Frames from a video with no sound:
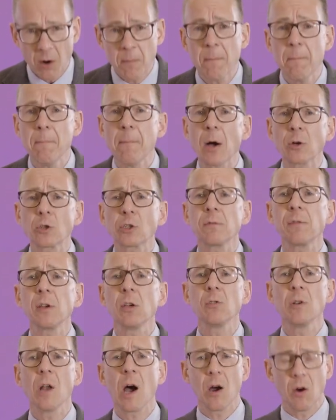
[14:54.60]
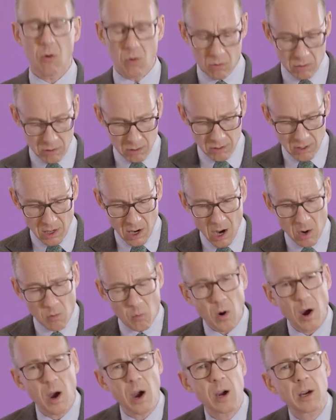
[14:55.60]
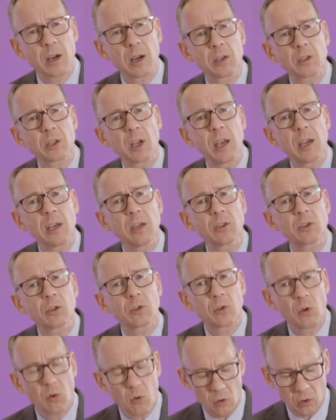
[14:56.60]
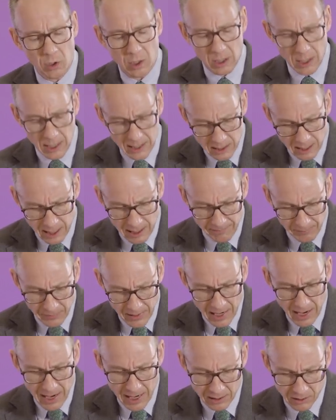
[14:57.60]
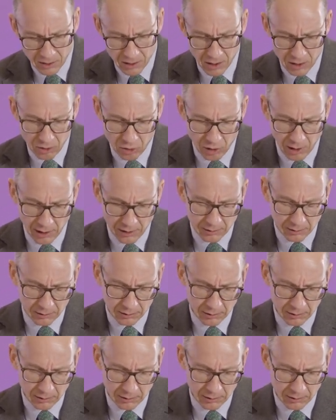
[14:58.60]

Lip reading: Most of you know I work as a school leader, a head teacher.